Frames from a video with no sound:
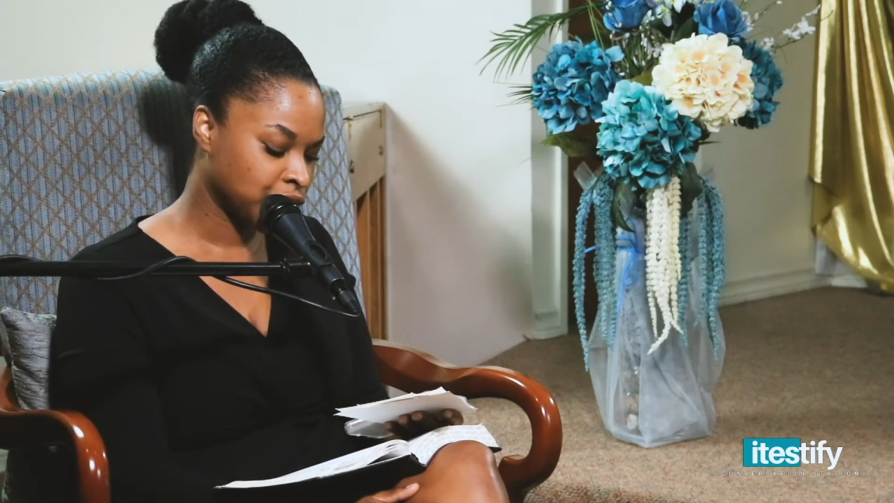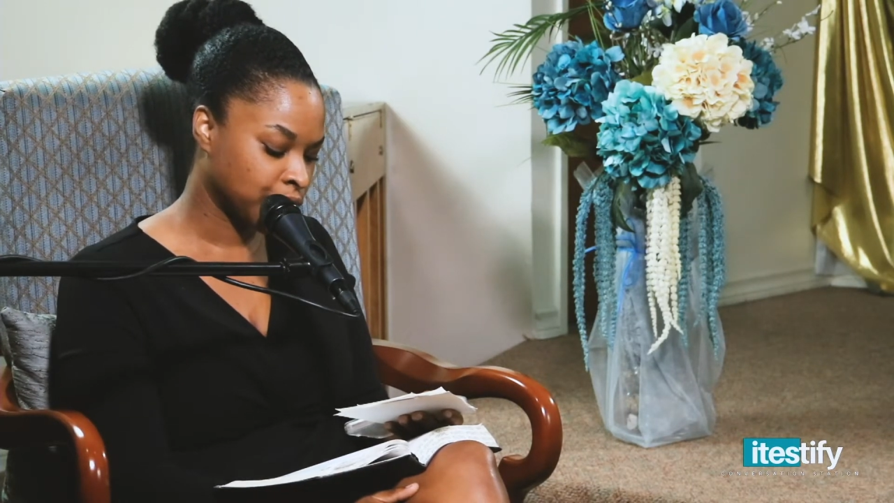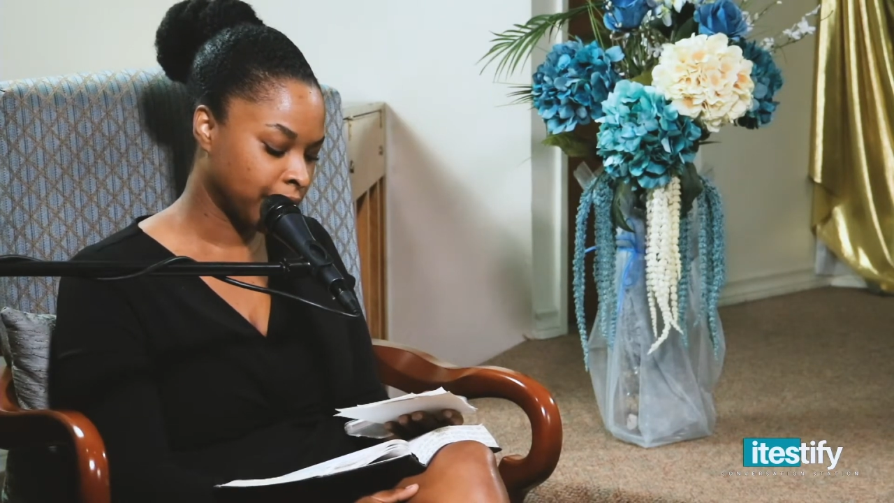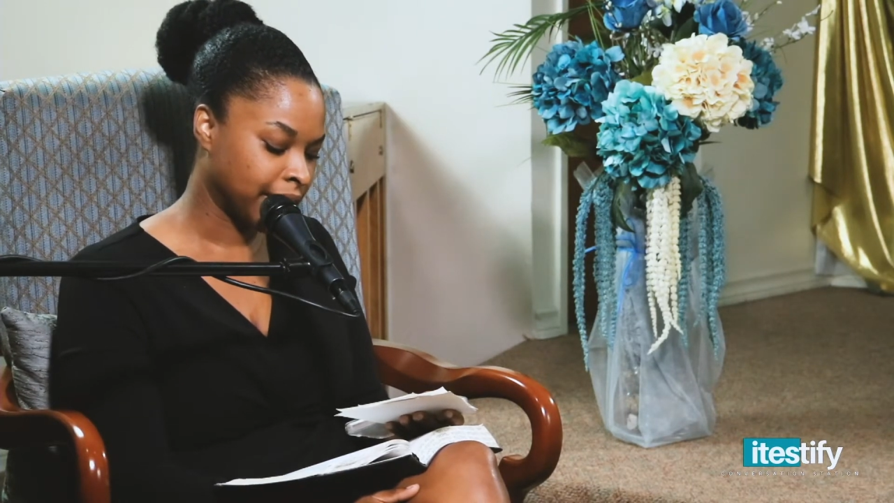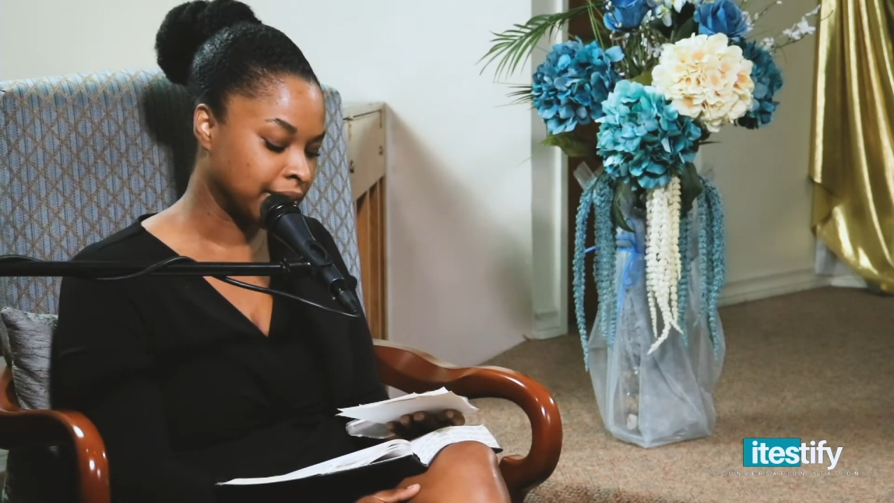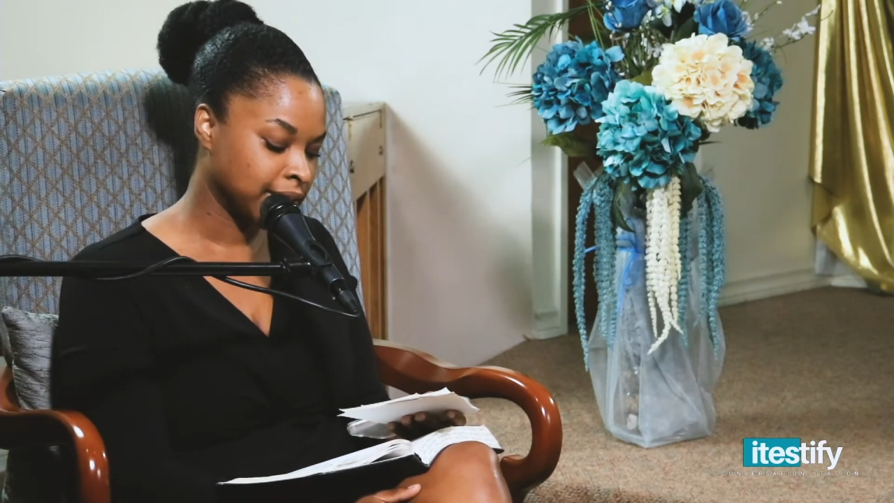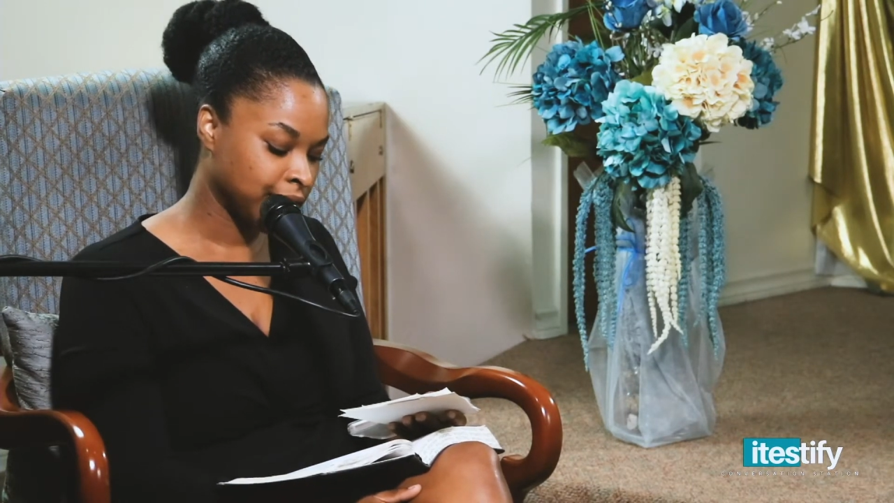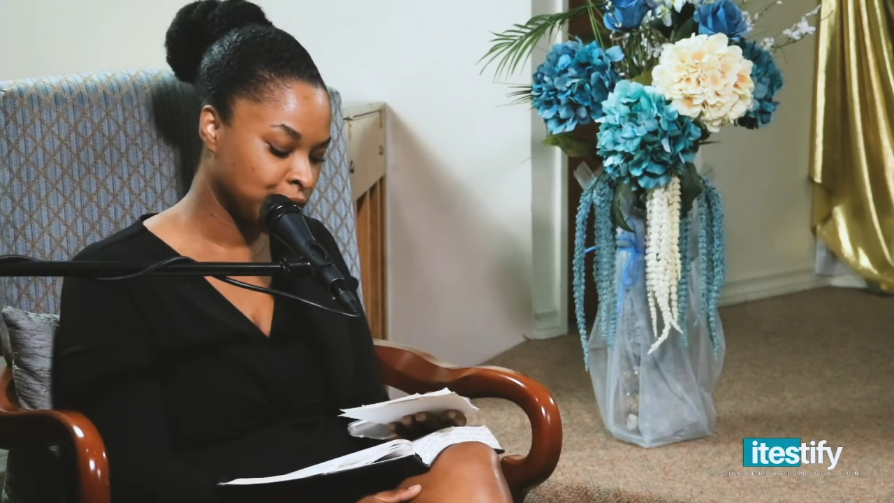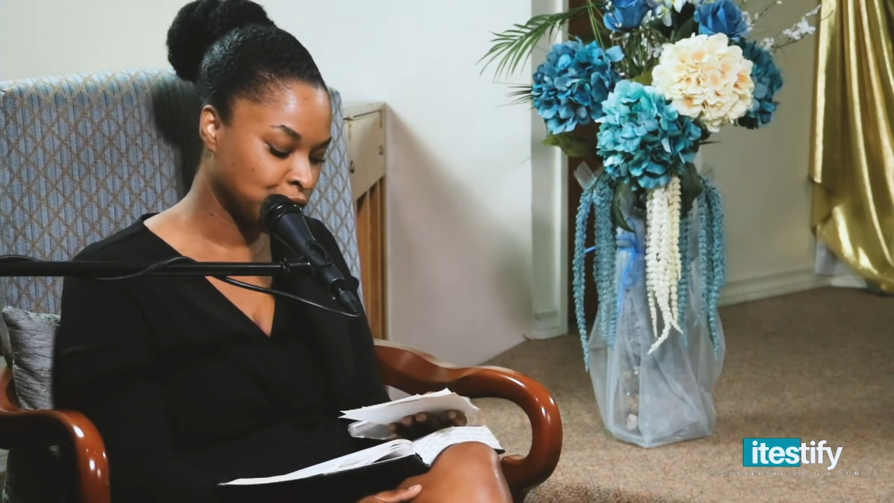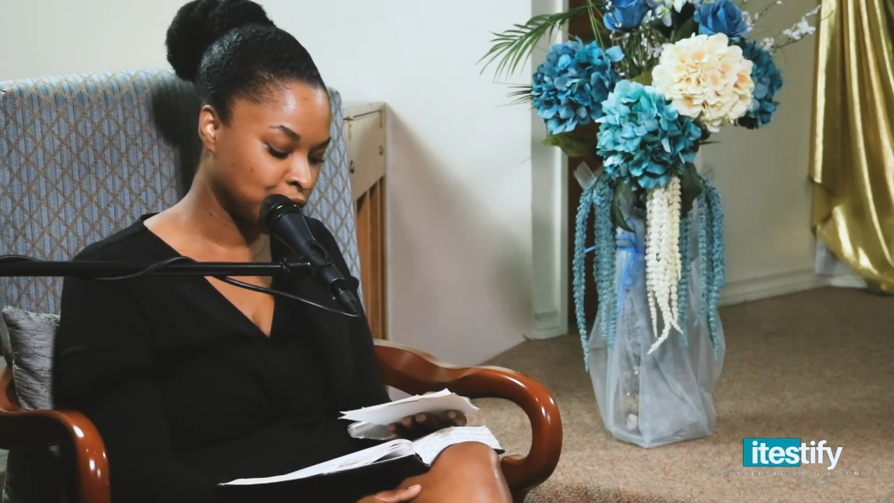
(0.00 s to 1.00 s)
you and
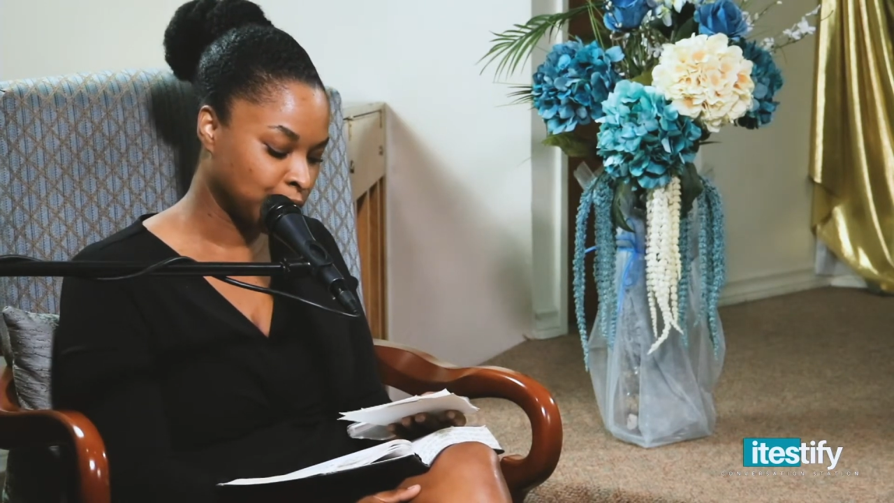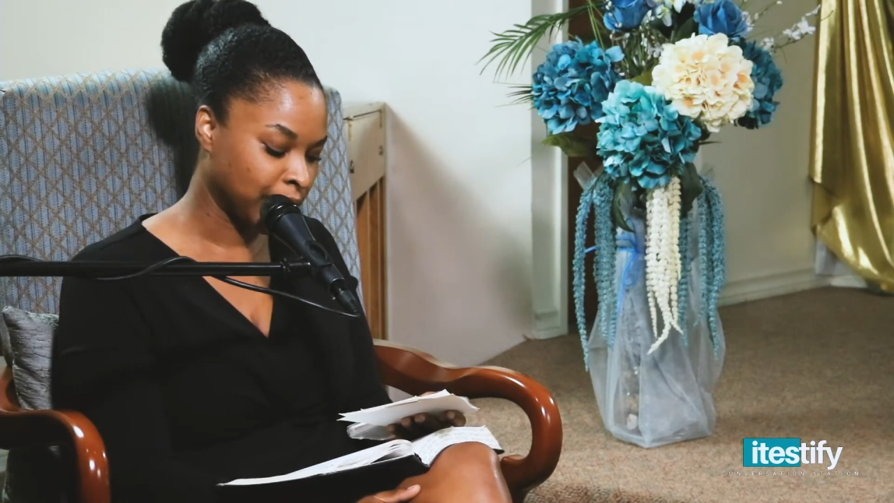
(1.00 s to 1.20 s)
teach you